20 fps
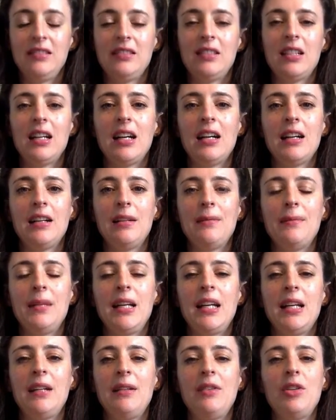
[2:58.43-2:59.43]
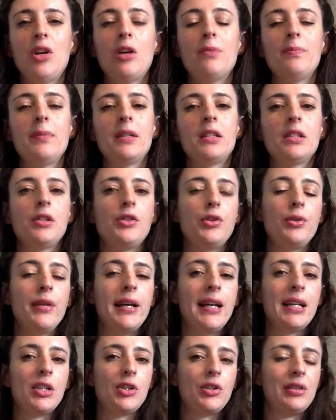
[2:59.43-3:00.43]
and not because you
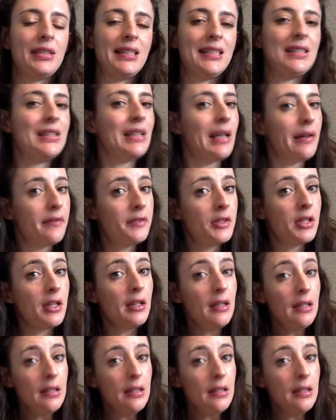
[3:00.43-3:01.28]
actually loved her.